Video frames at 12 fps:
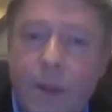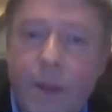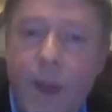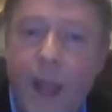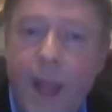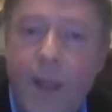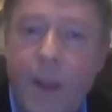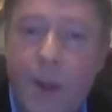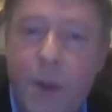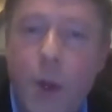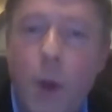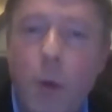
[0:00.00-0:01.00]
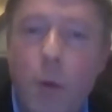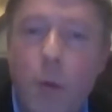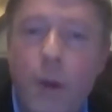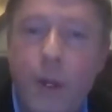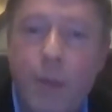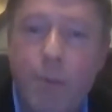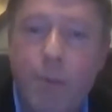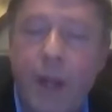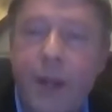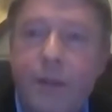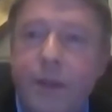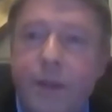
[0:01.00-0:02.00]
they, they know their
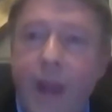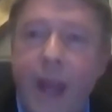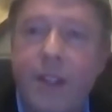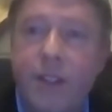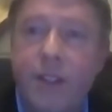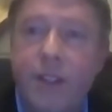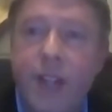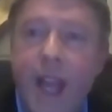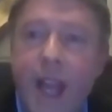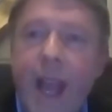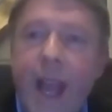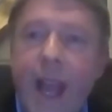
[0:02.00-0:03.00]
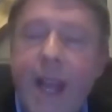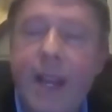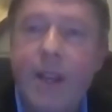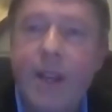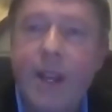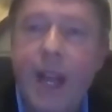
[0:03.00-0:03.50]
competitive advantages and,